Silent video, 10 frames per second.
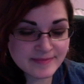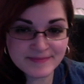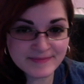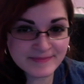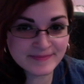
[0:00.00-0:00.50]

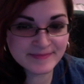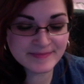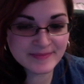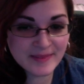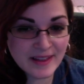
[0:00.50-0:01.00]
mm,
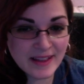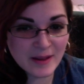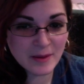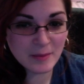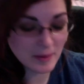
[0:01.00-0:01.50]

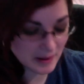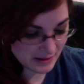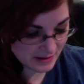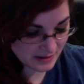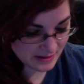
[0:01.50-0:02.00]
but
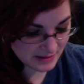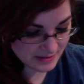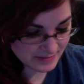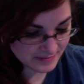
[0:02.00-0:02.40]
um,